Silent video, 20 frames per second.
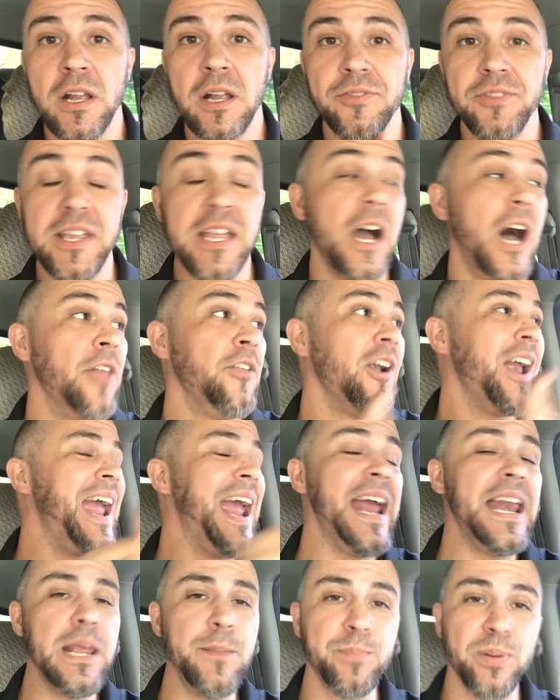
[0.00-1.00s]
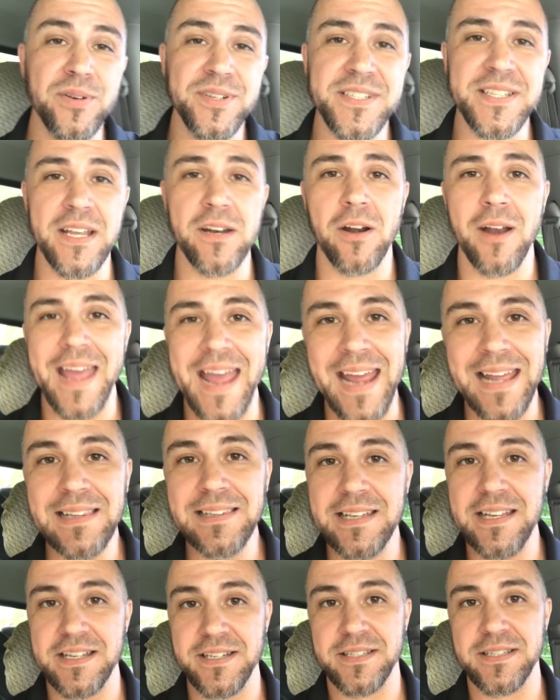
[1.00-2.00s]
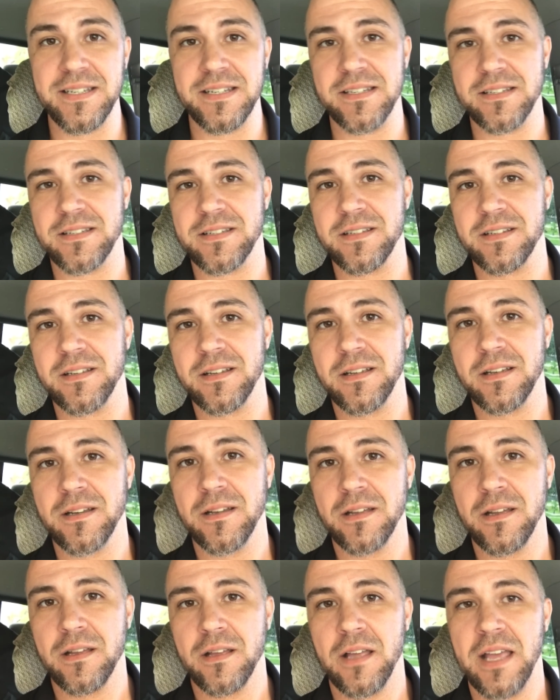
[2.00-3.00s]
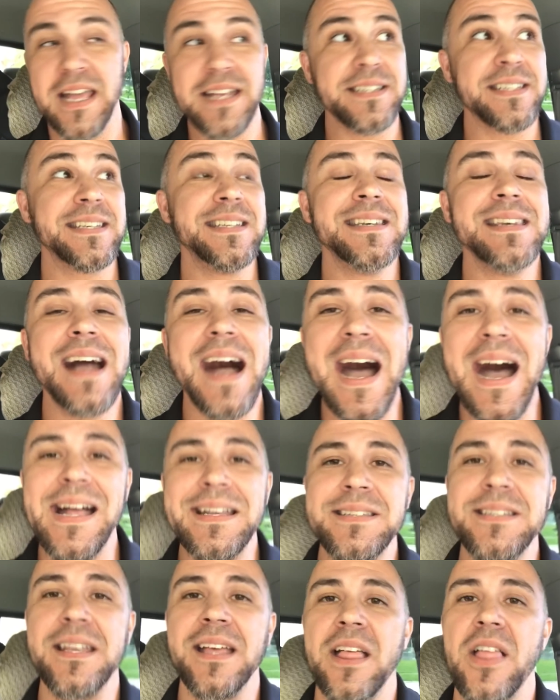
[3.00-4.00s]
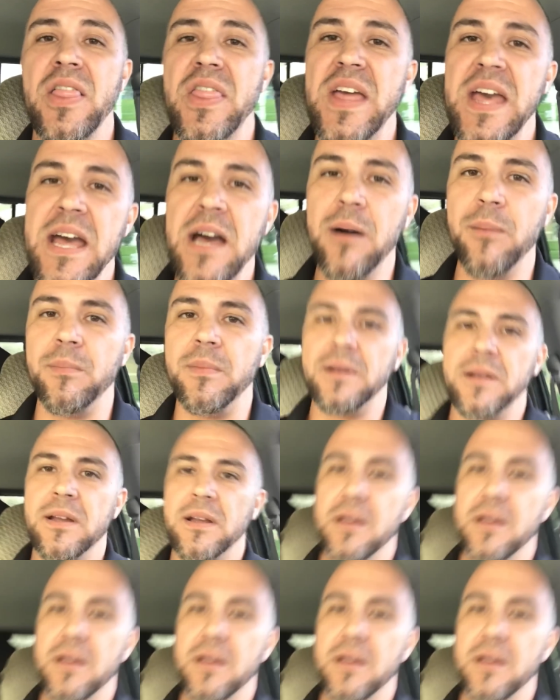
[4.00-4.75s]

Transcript: The other 80% are aliases. It's not them.